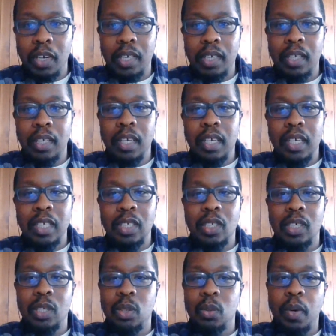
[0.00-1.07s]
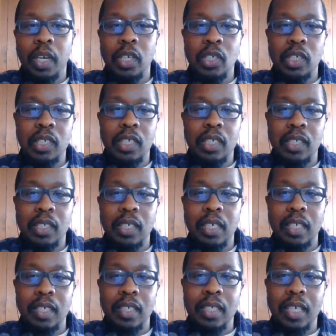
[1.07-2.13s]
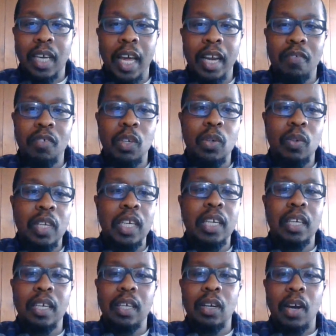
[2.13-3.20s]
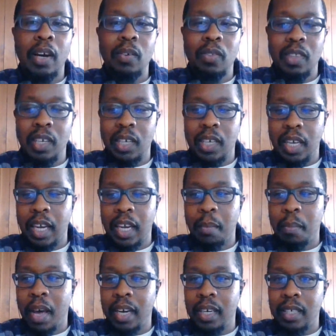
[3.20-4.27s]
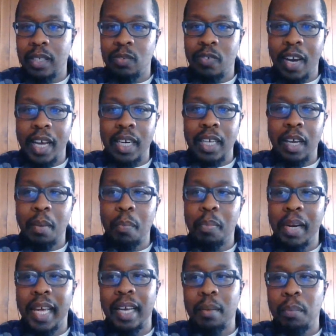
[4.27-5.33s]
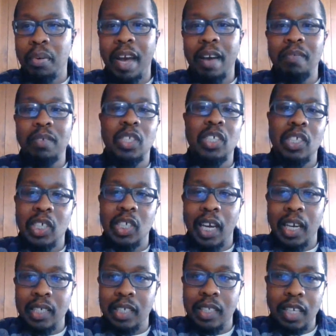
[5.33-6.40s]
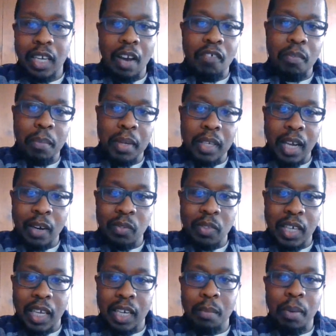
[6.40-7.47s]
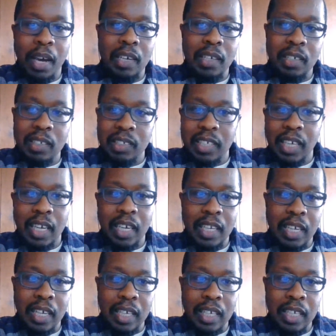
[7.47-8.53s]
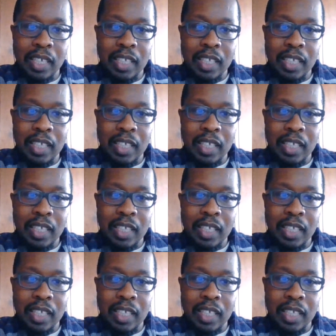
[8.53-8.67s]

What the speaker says: right? Each situation is kind of unique. I don't think anybody is writing a blank privacy check to the government. I don't think anybody is saying that.